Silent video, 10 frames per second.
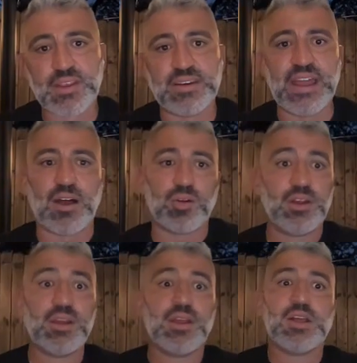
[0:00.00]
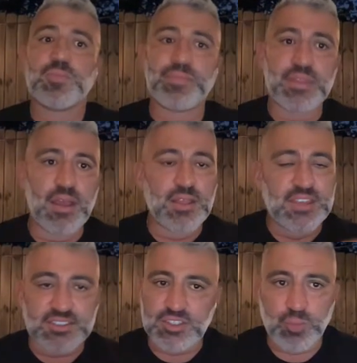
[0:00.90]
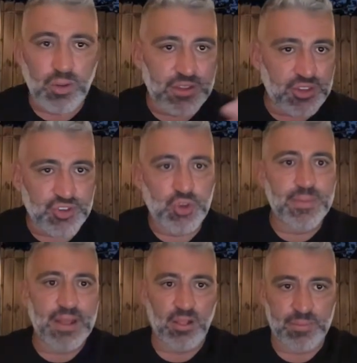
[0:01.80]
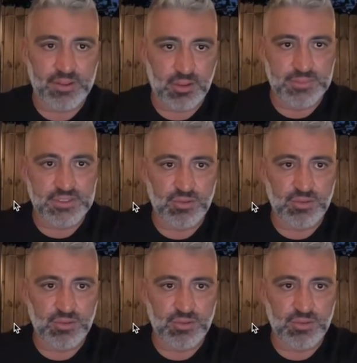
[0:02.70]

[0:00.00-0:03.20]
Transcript: Now, this is where like the human element comes in,